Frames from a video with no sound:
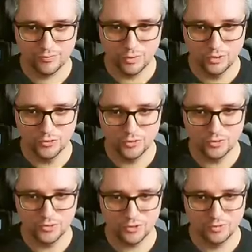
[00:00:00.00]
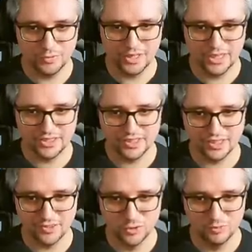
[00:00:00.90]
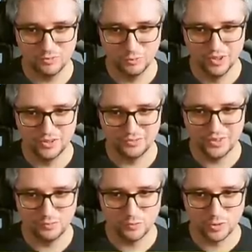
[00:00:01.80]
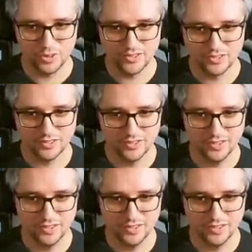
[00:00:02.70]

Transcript: also use a combination and hope one of them works